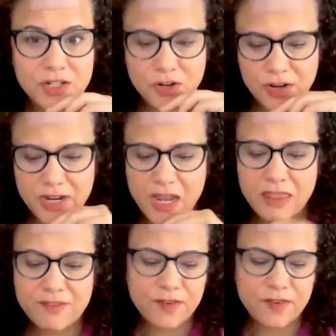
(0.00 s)
to
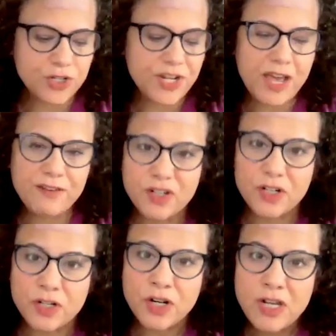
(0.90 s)
create the first
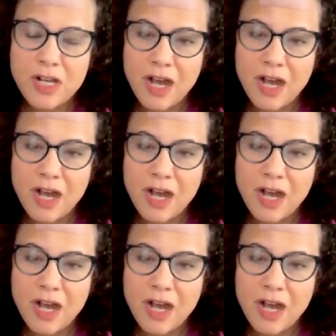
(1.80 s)
ever